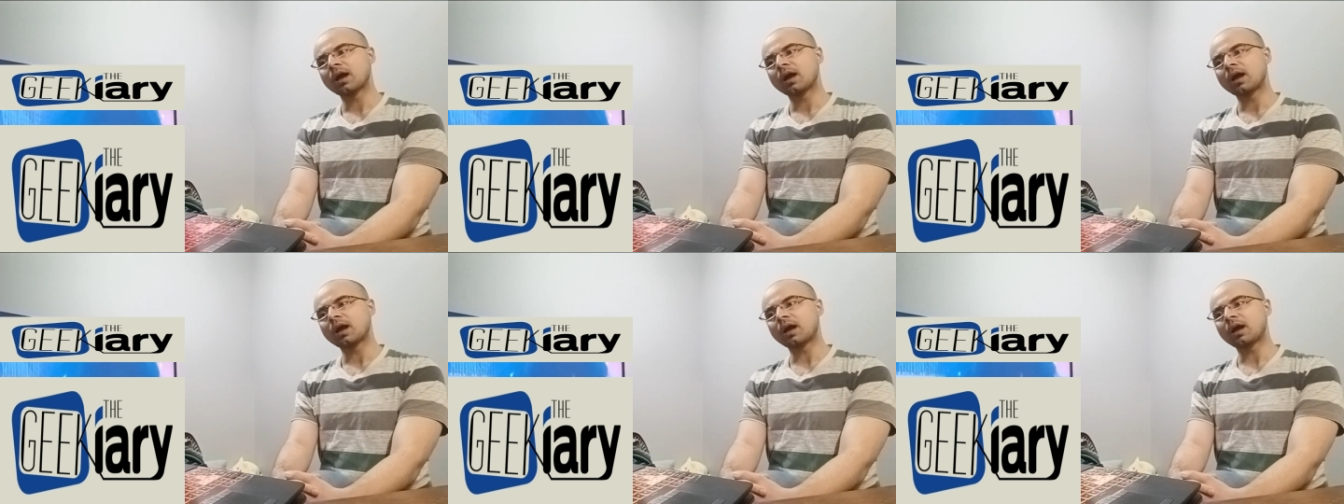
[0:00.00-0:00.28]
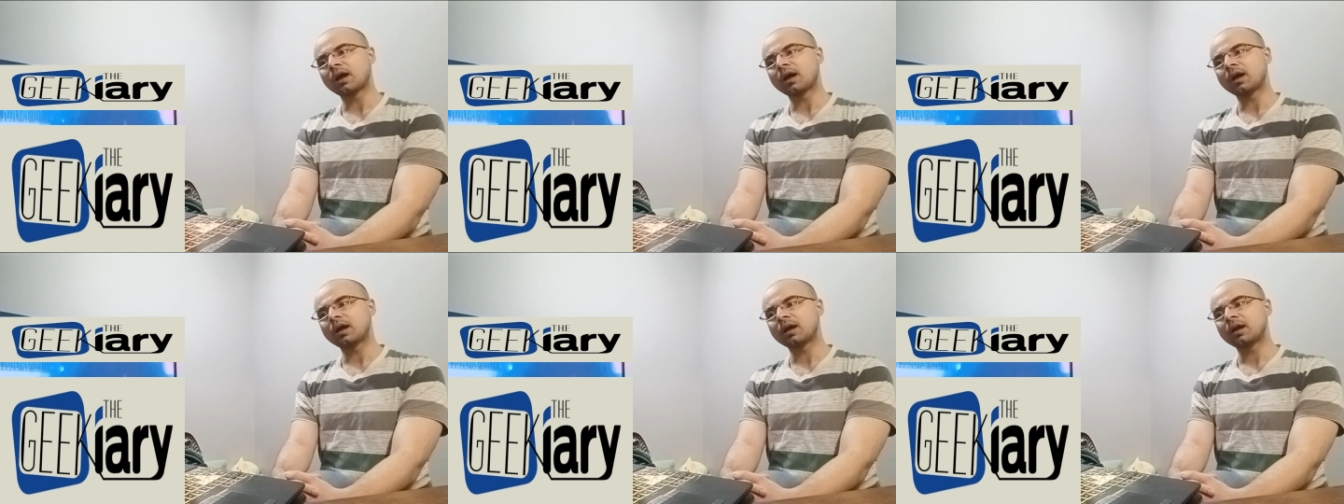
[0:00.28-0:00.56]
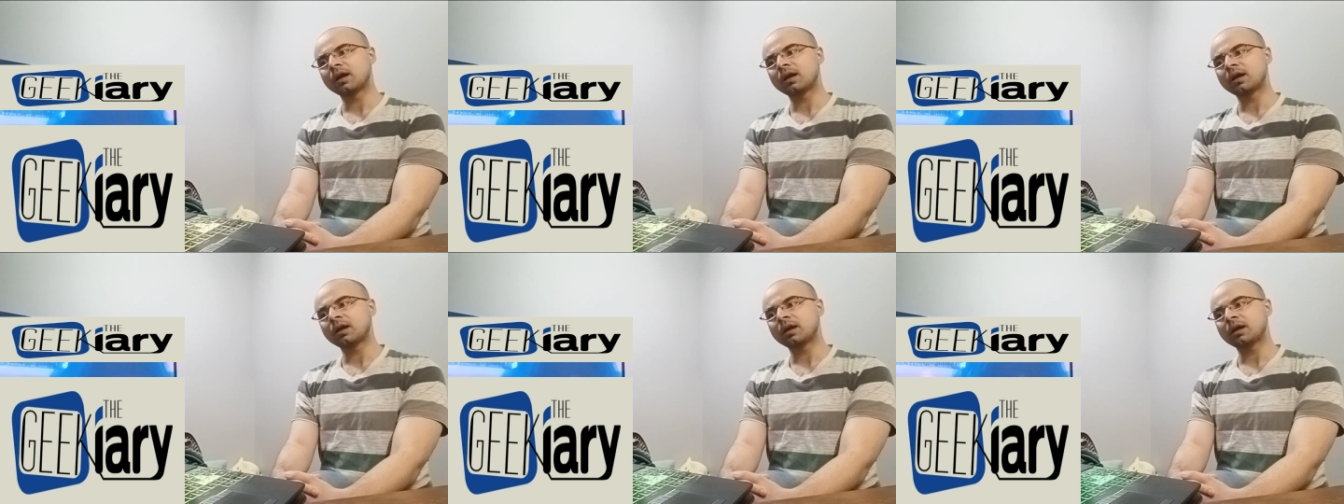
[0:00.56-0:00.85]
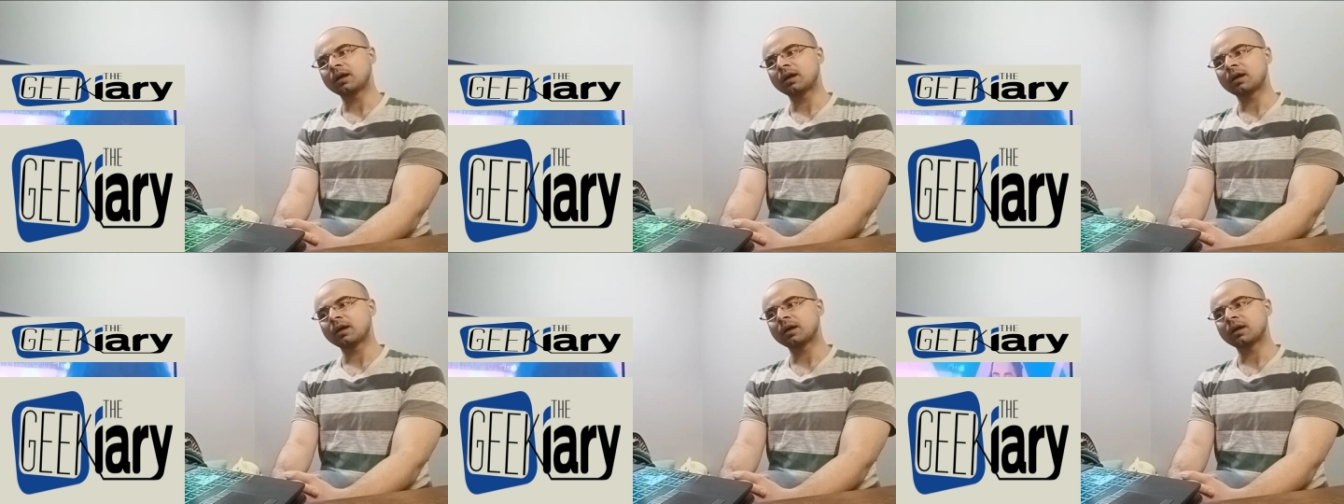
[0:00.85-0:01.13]

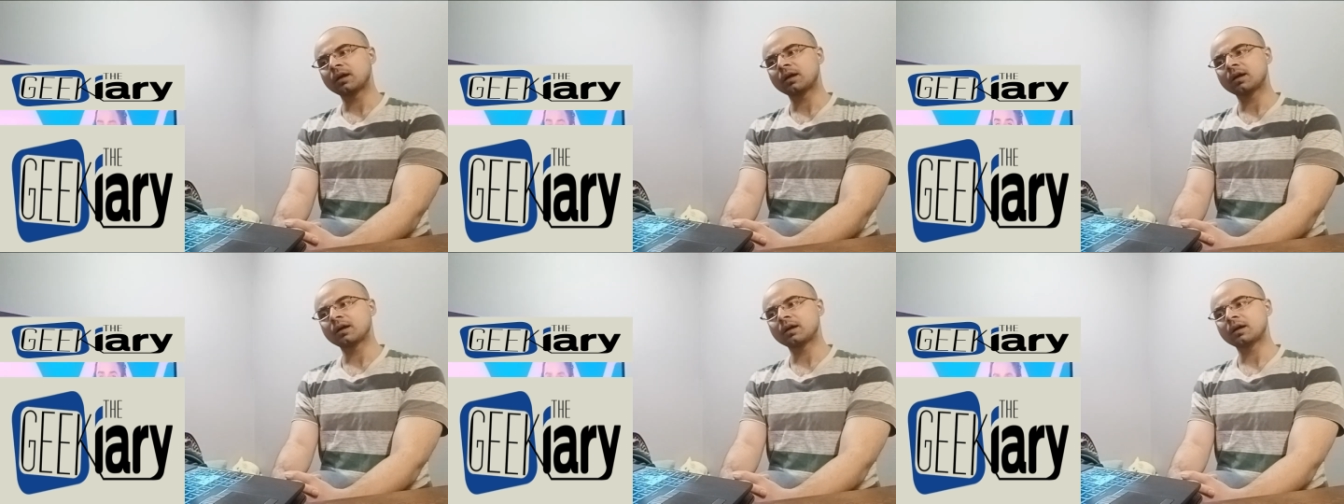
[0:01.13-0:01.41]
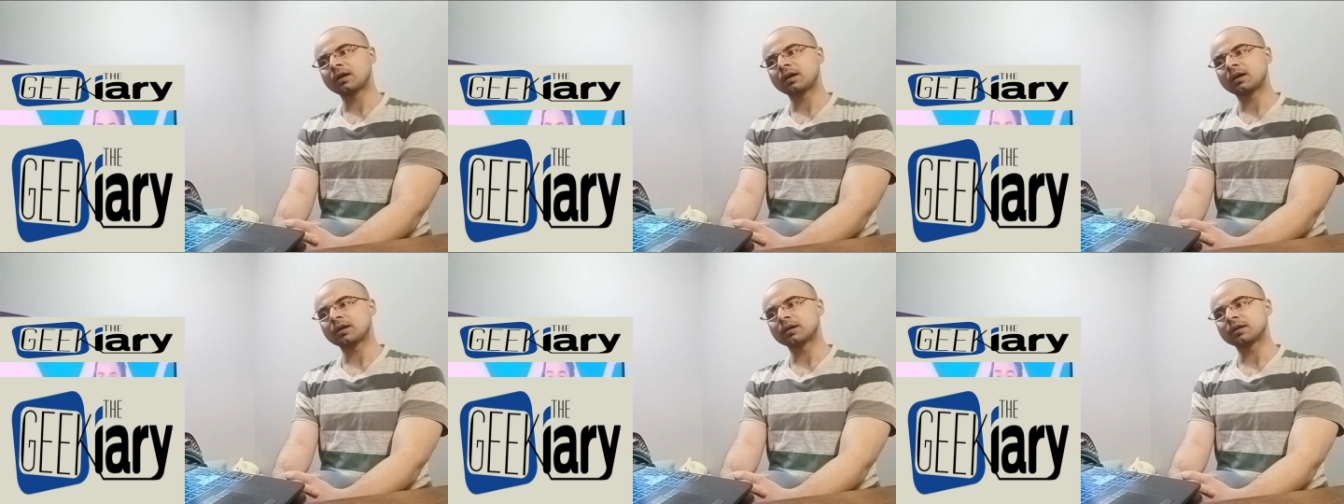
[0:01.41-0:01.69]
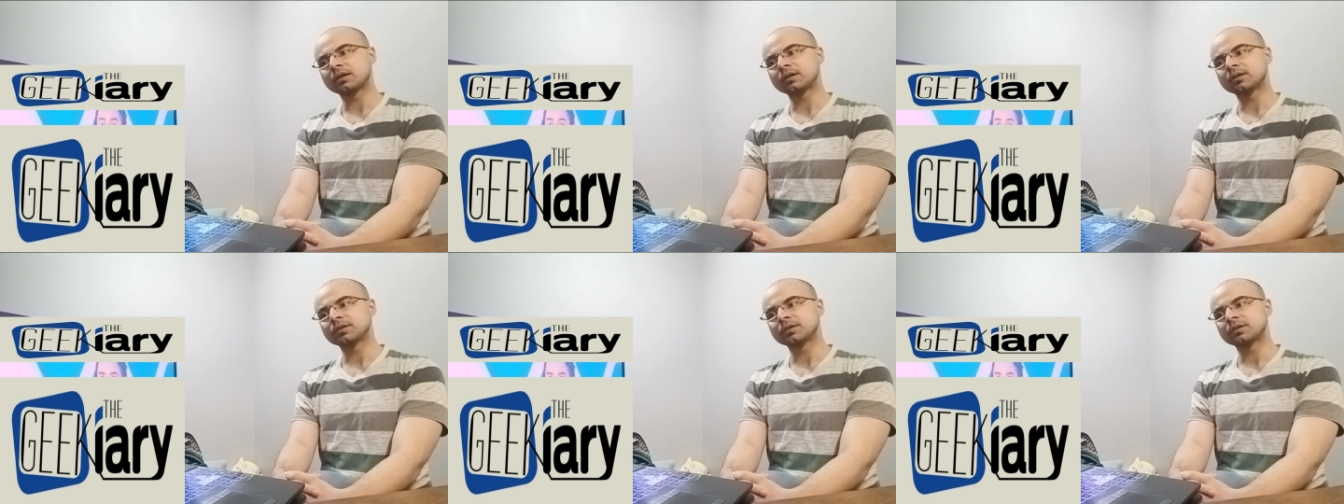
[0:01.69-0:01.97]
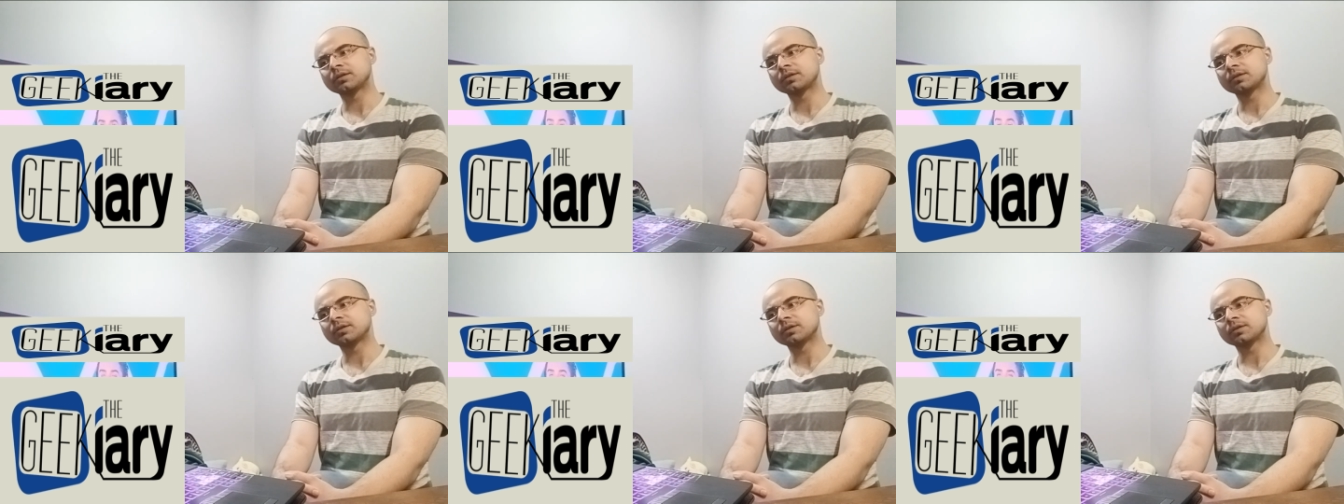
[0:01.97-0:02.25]
Ah.
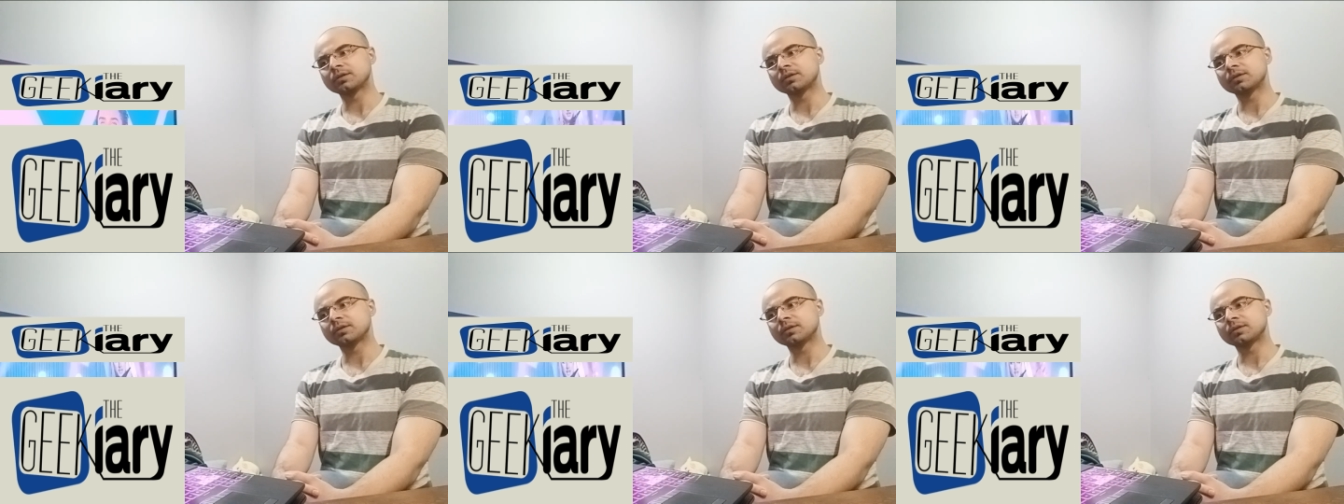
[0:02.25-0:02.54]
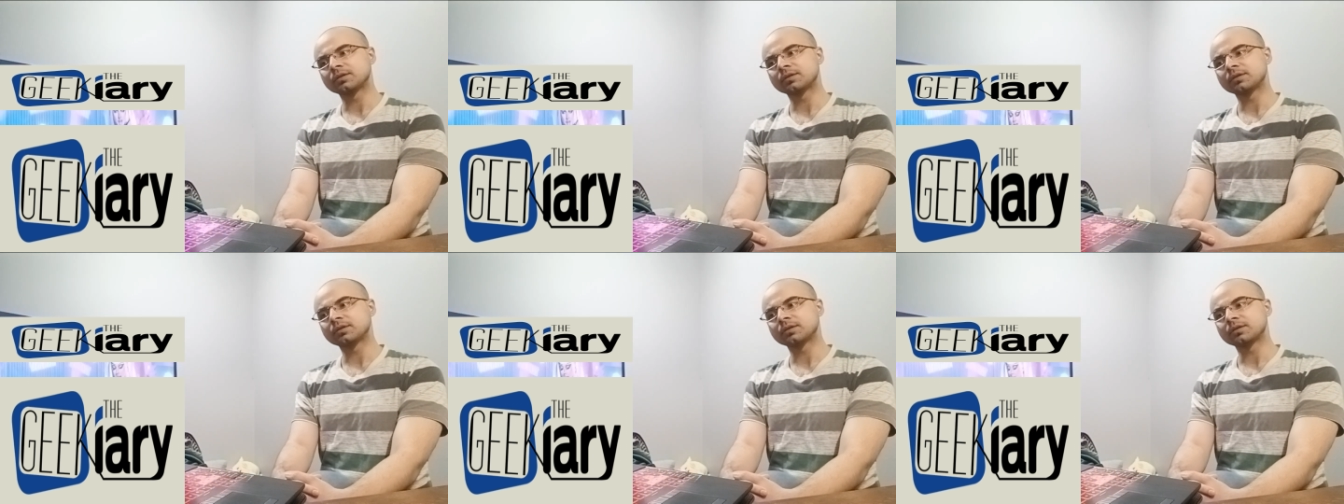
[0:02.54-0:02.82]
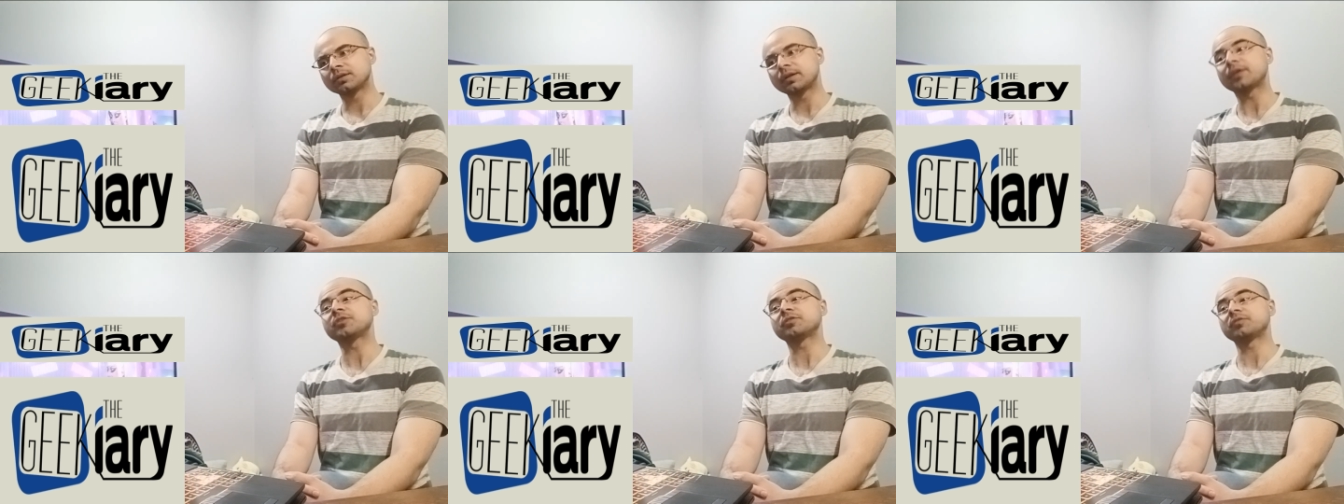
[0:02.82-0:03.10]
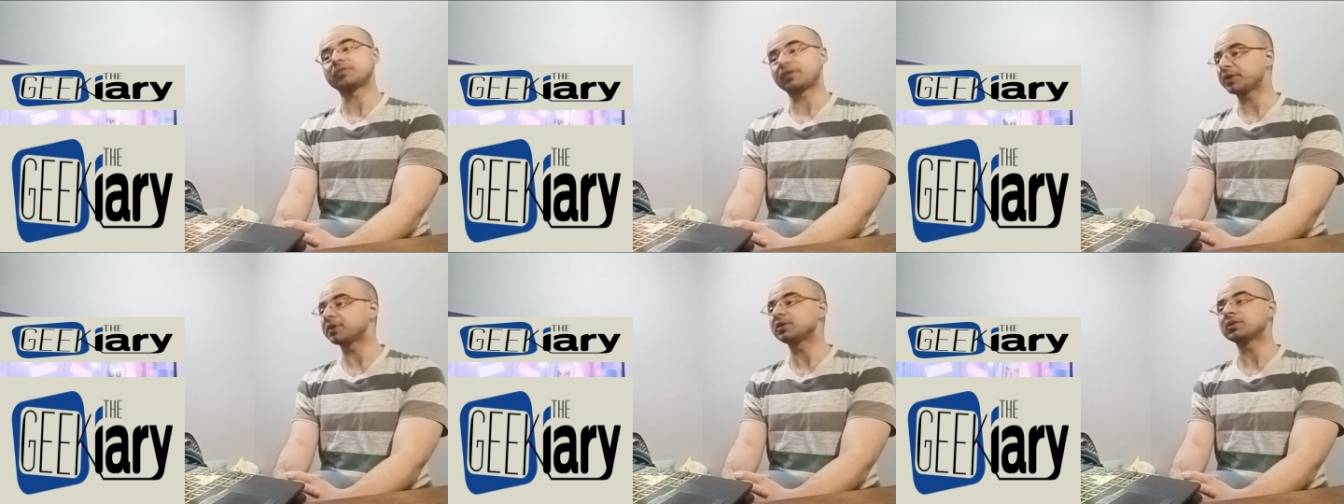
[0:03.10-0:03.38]
That's a
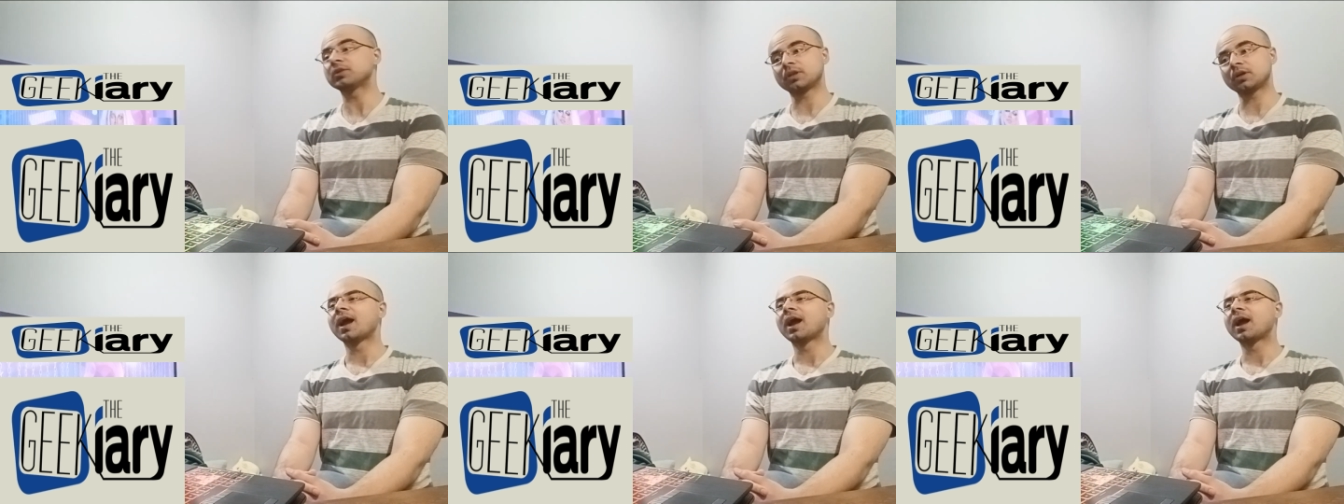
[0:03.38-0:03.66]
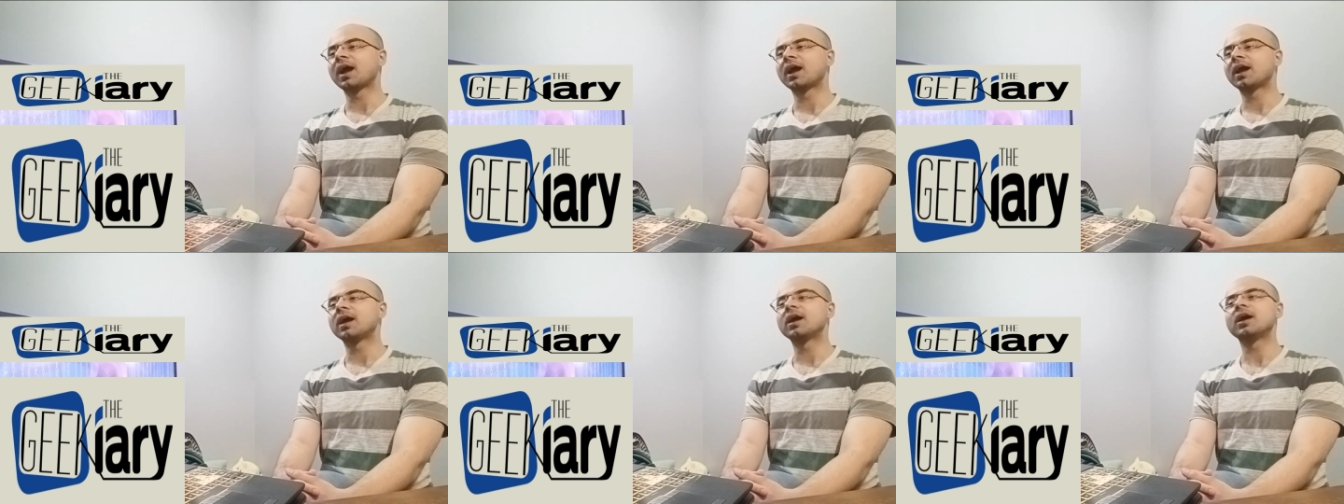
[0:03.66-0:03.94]
very good look.